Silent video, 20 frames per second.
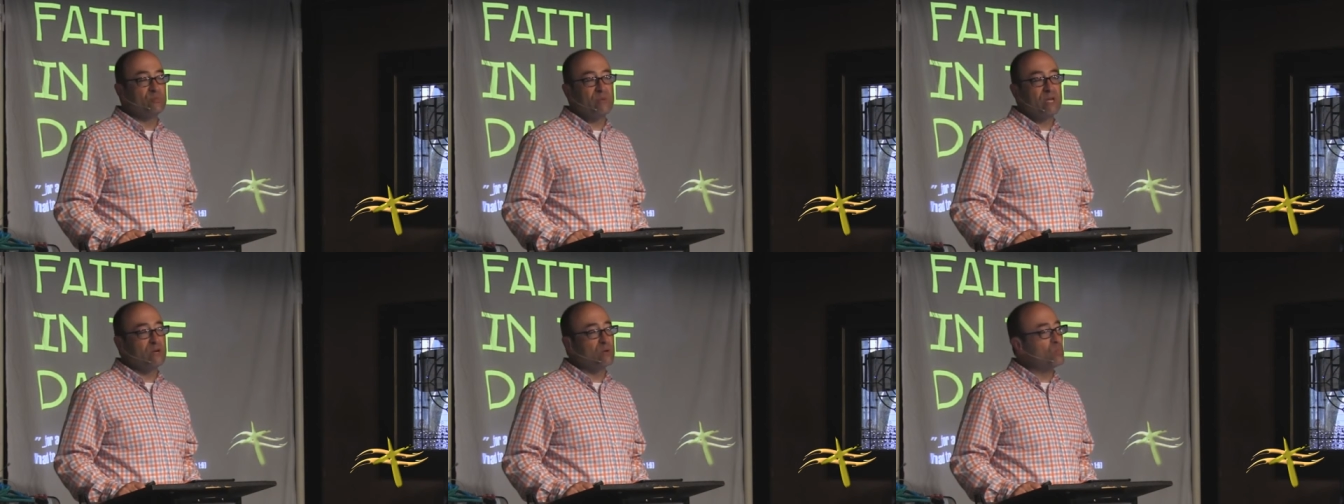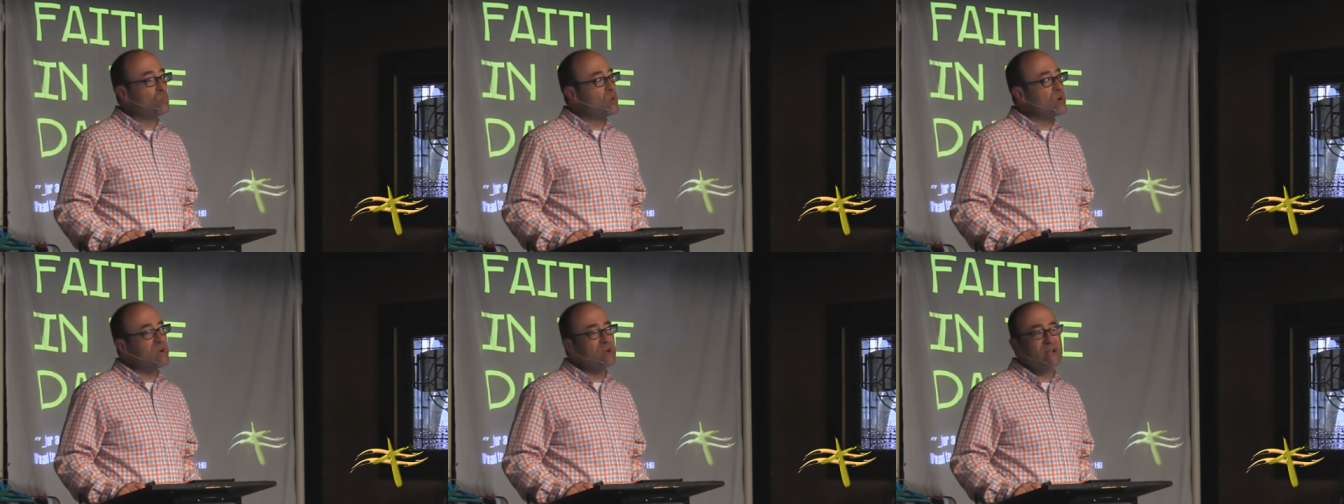no matter
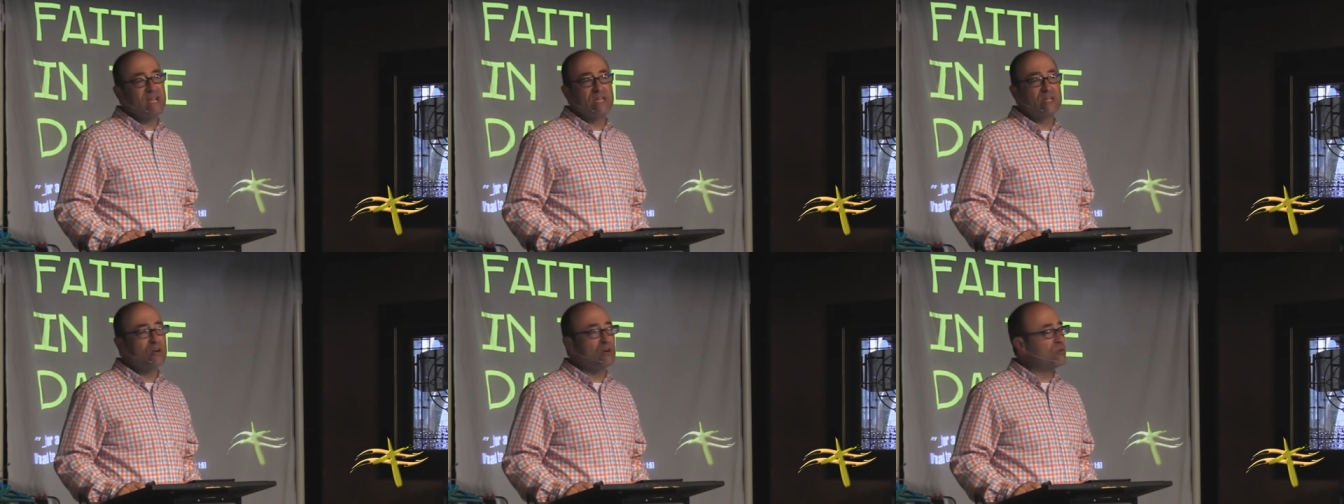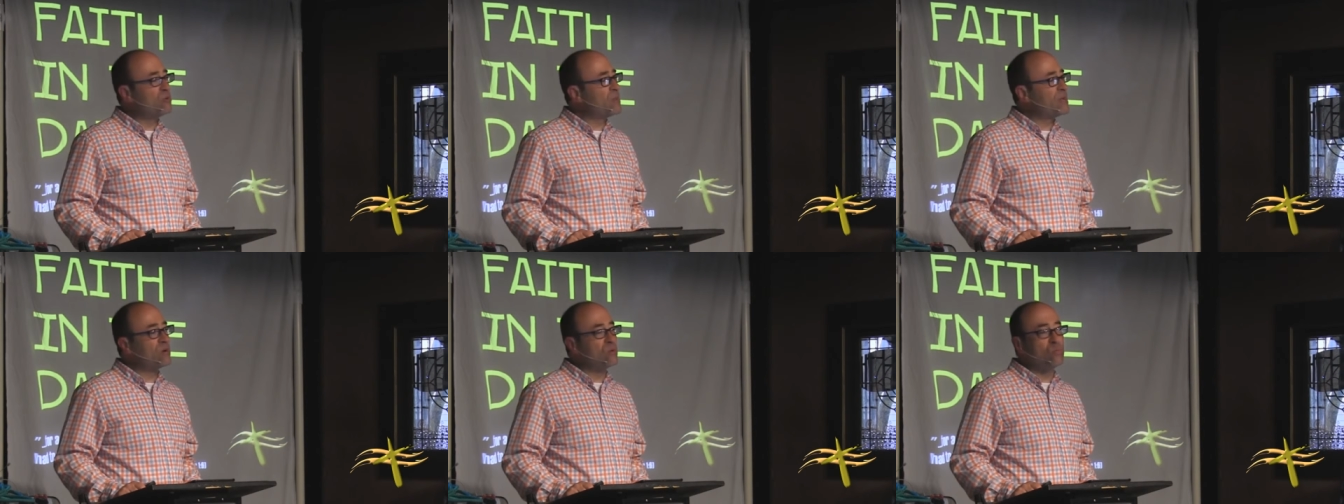where I
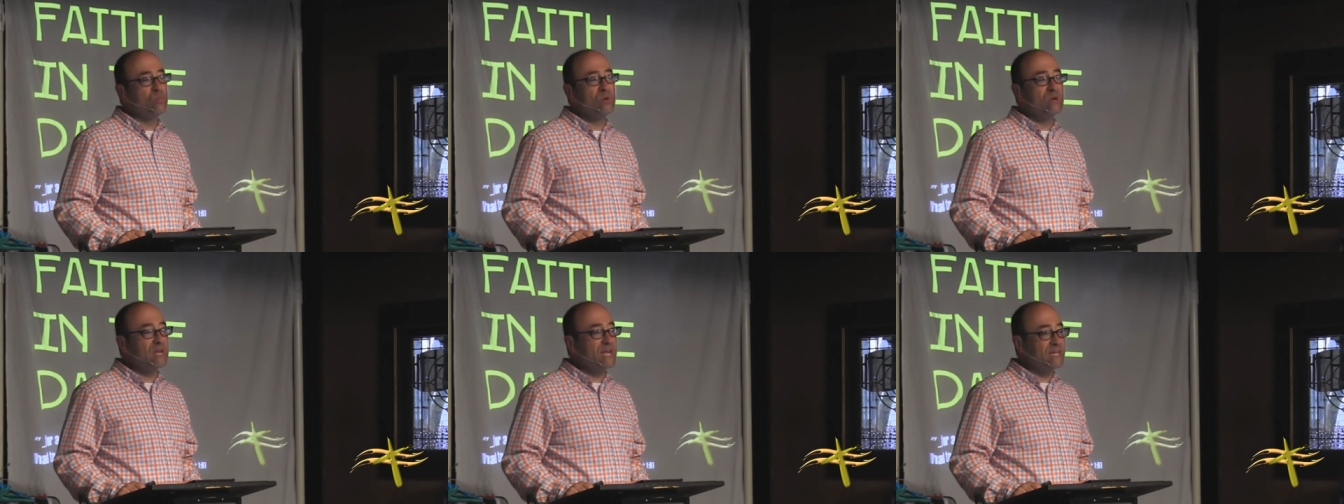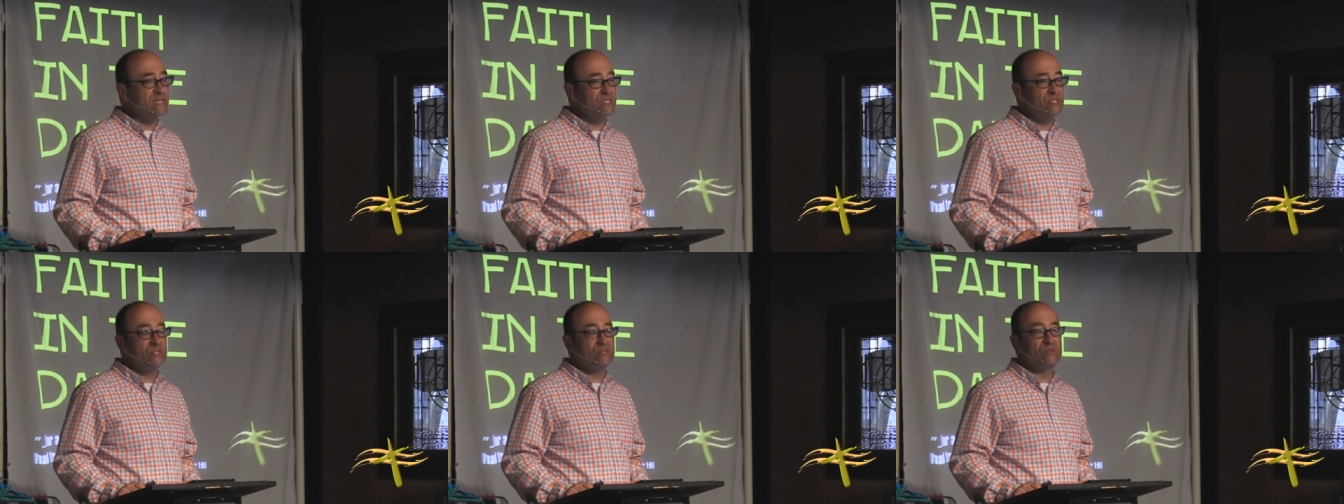go, no matter what
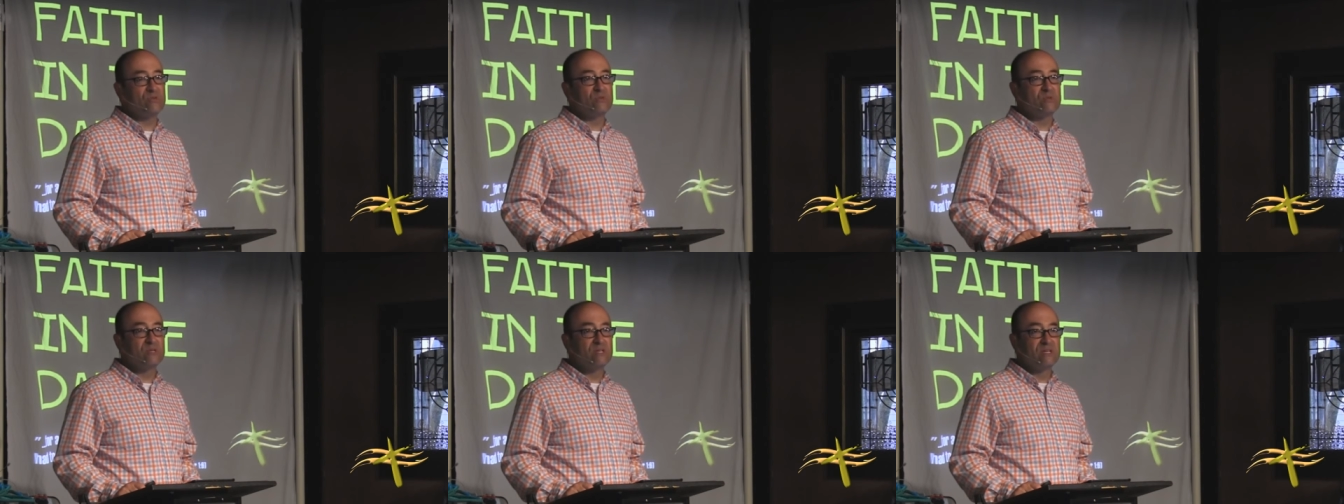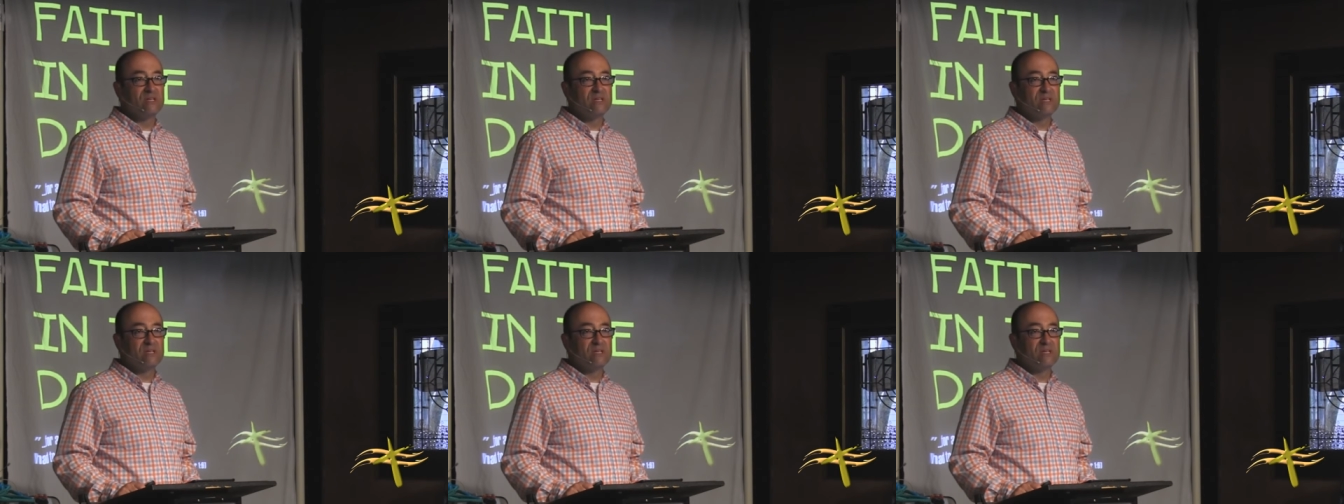I do,